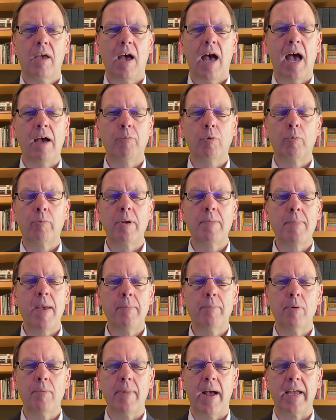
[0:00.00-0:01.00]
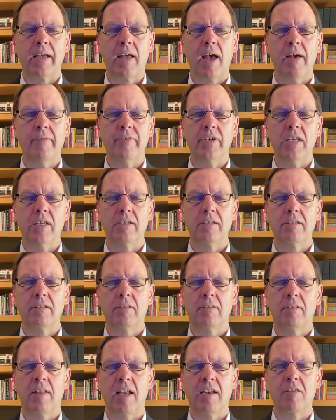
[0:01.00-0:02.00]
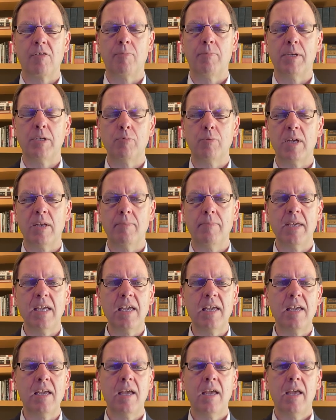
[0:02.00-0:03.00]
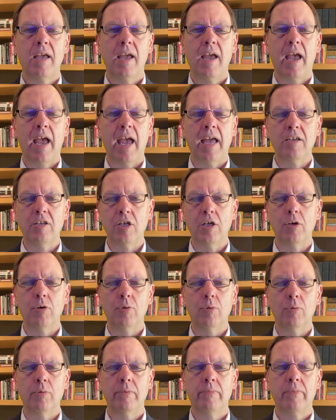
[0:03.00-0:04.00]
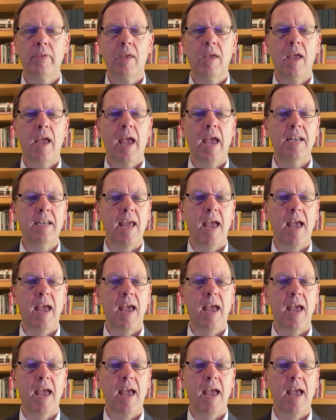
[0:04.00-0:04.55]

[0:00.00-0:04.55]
I will remember my covenant that is between me and you and